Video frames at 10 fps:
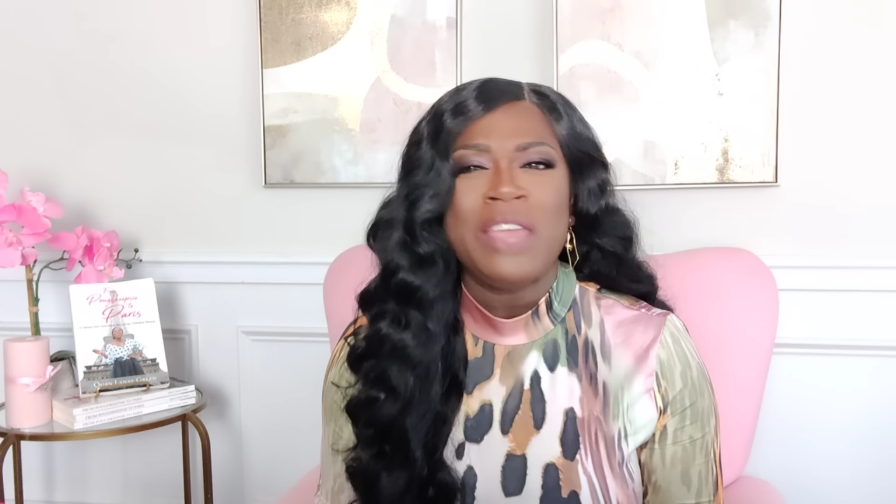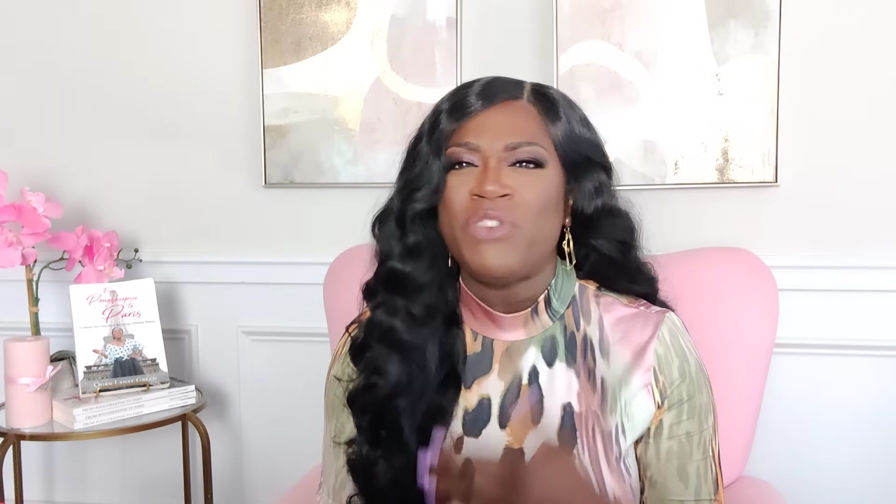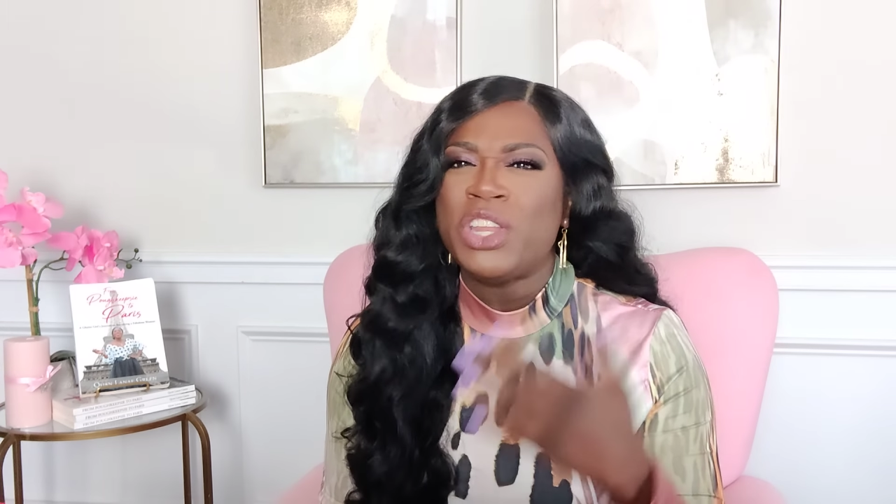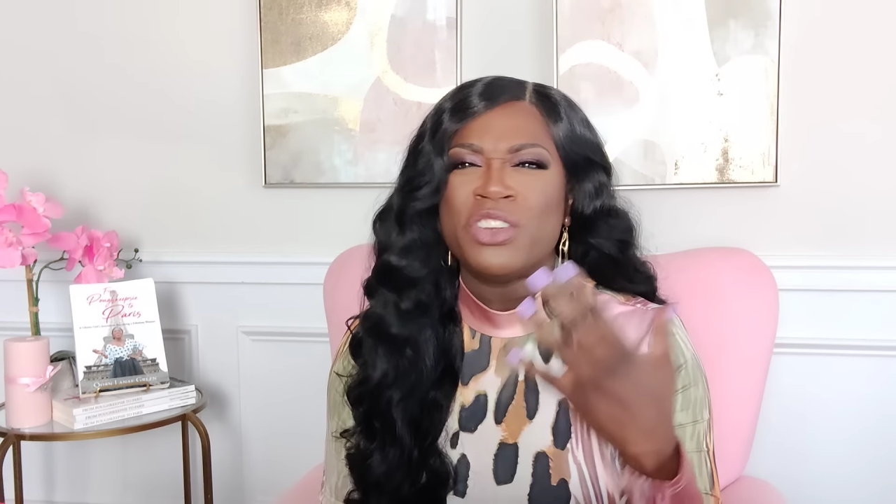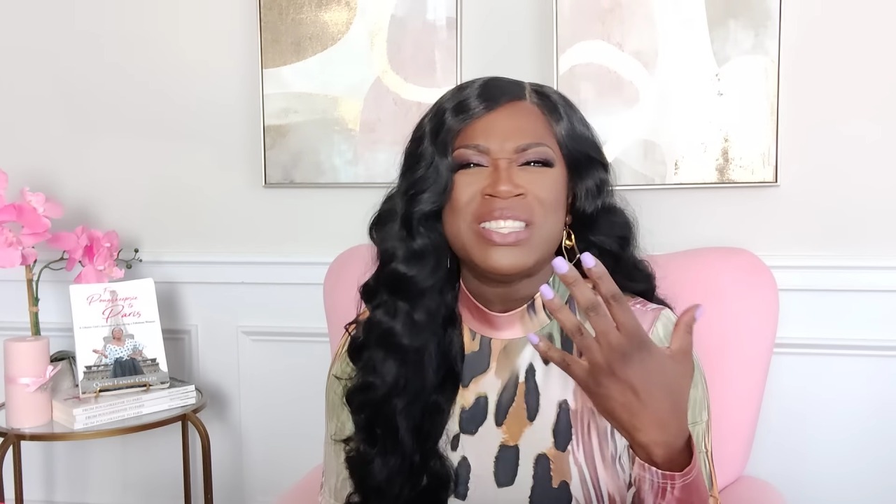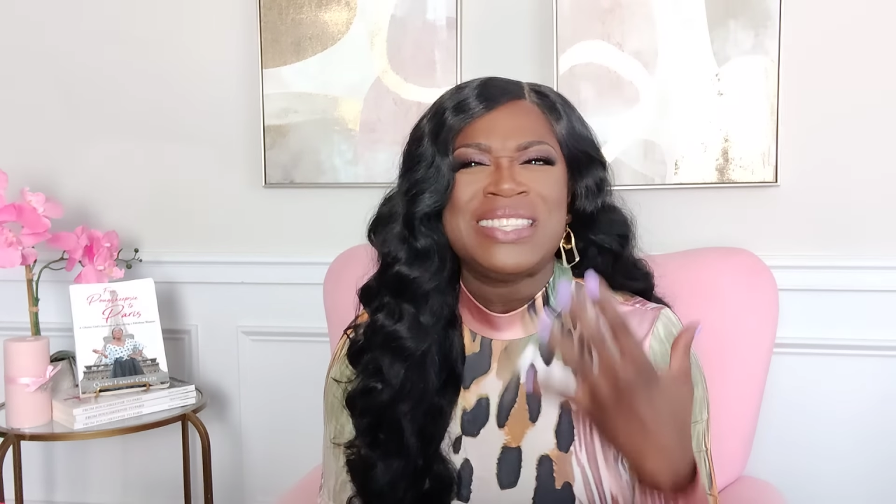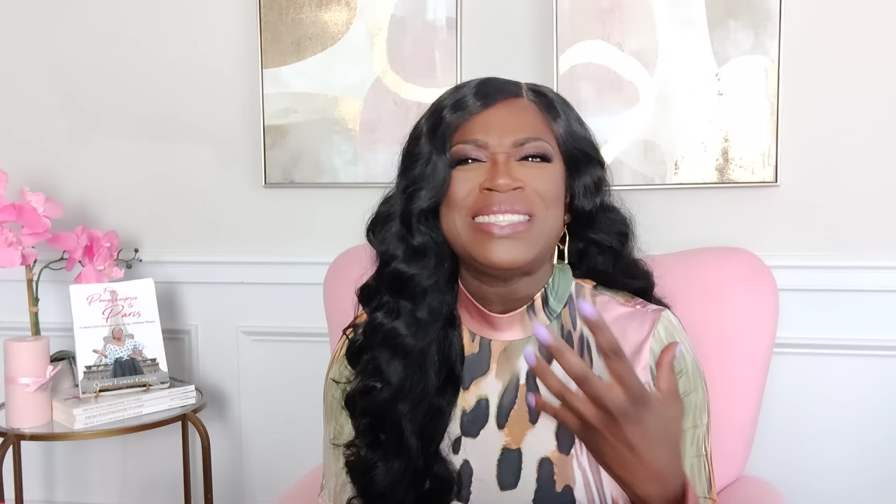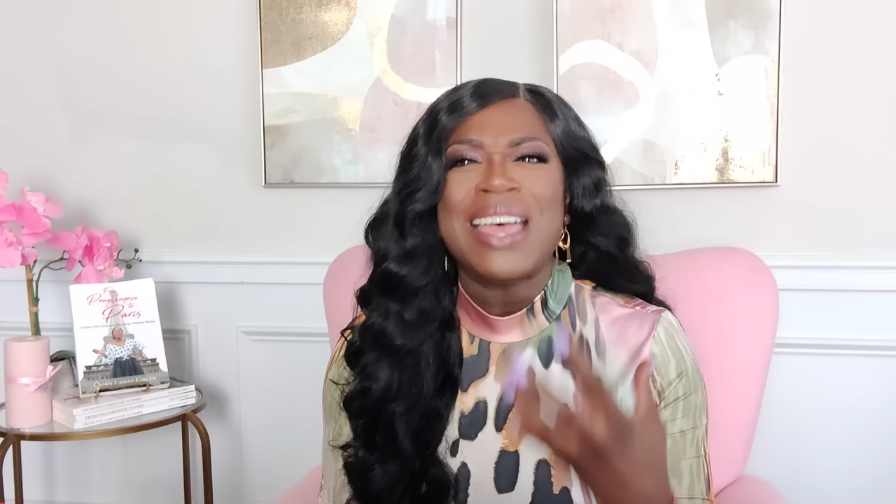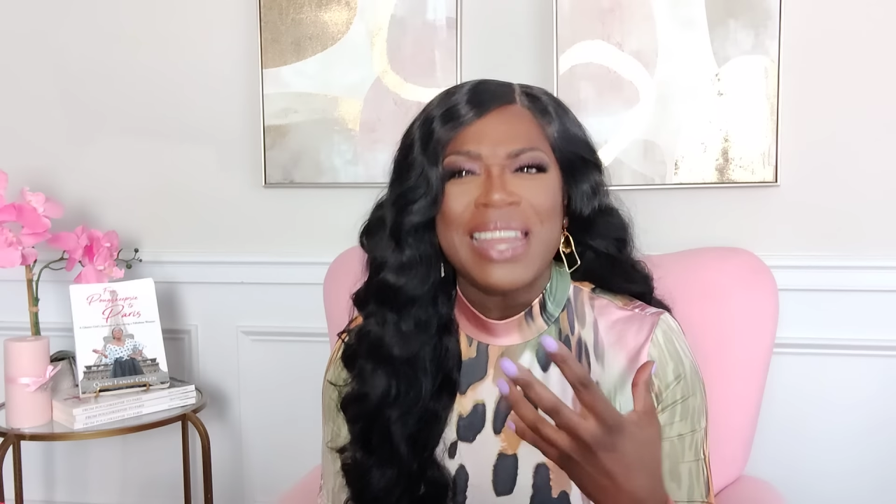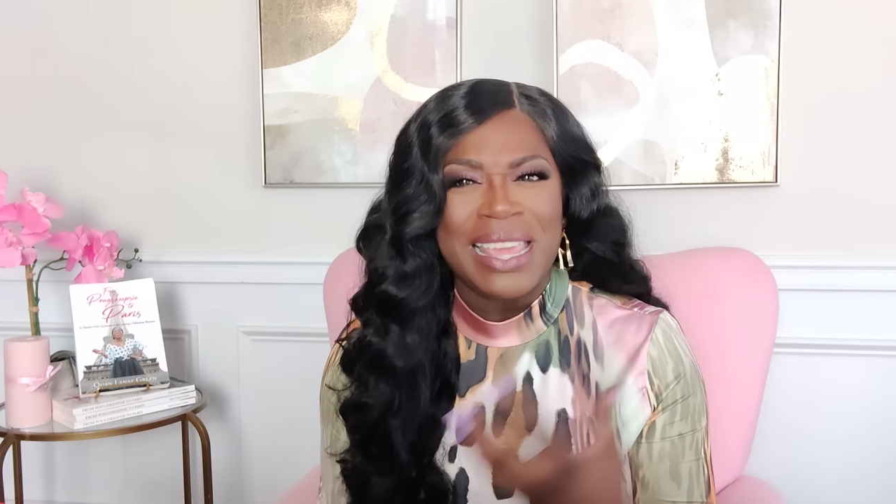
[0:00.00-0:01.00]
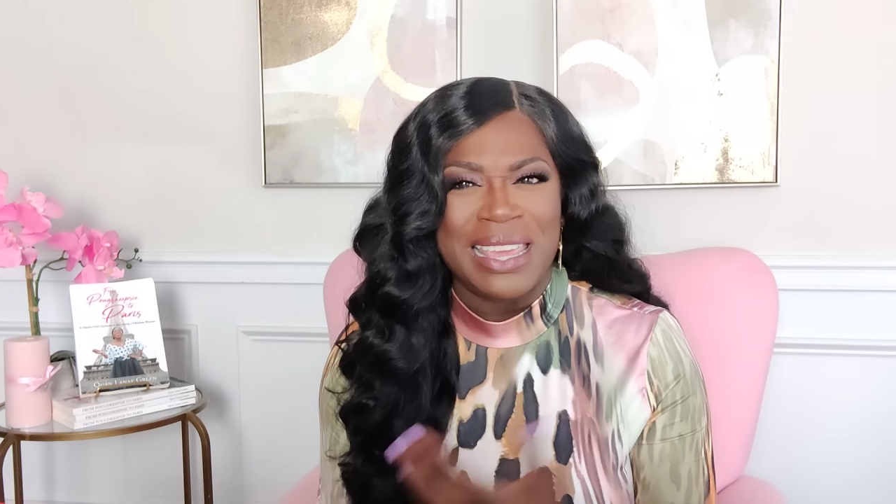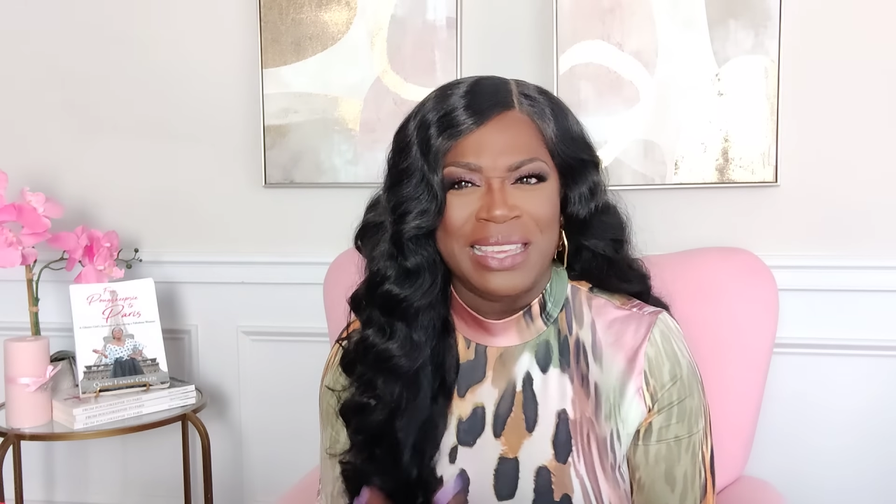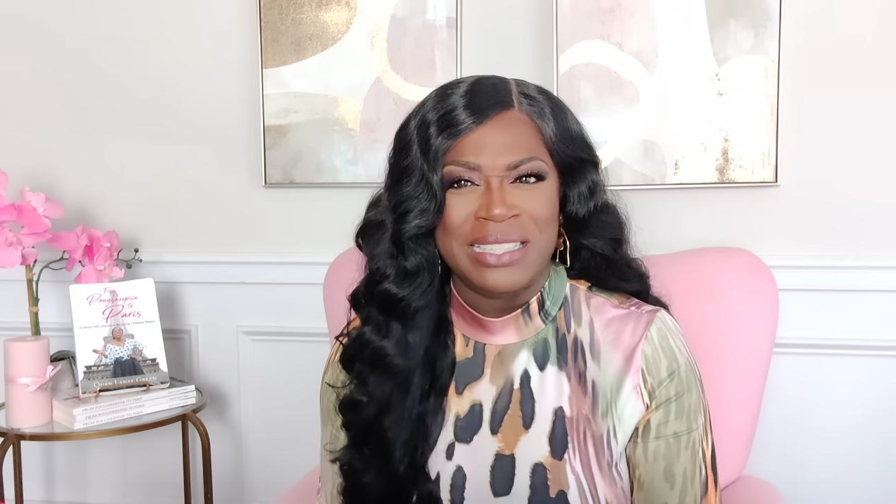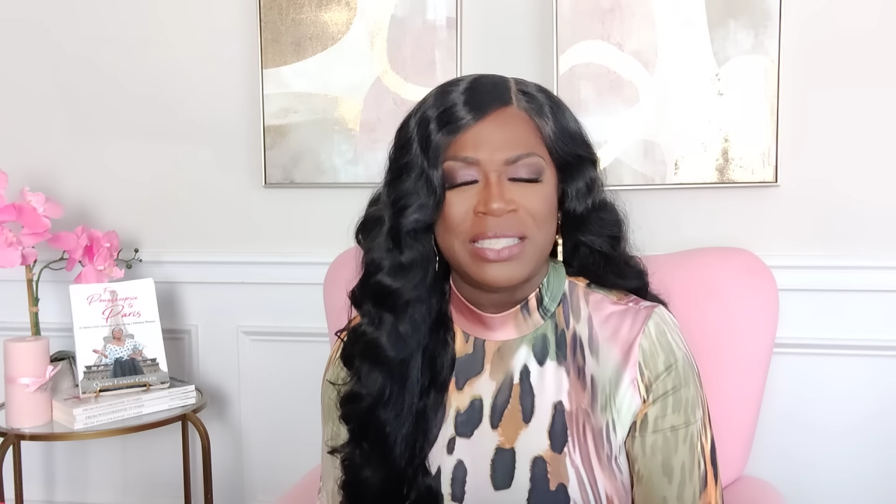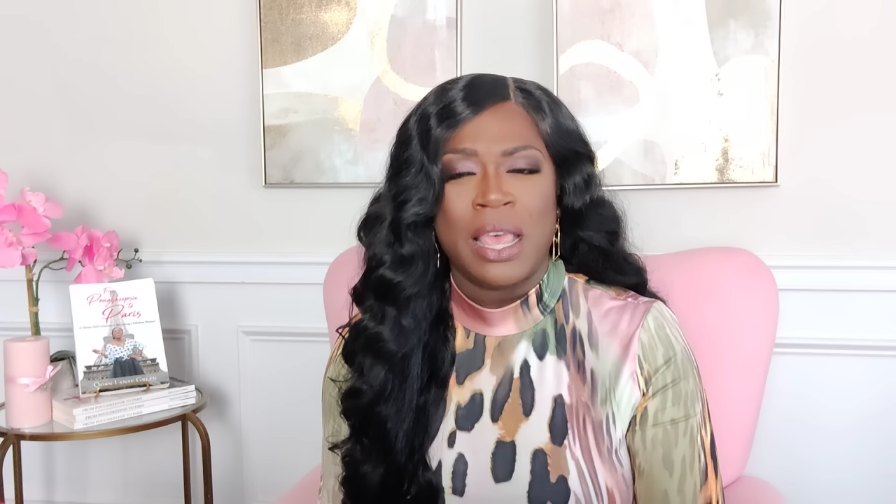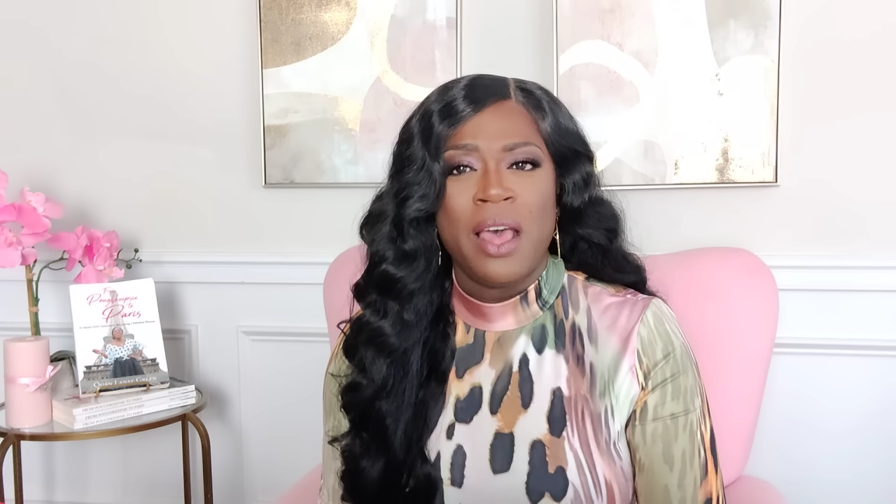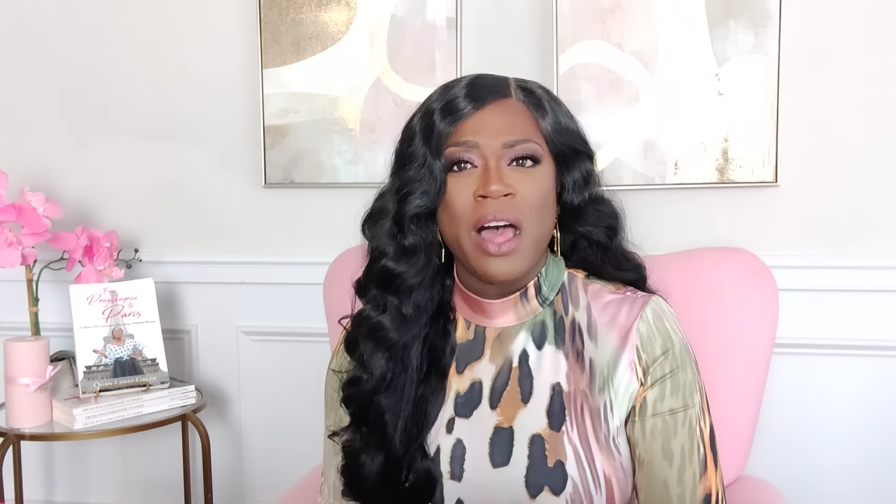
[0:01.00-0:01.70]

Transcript: even your studies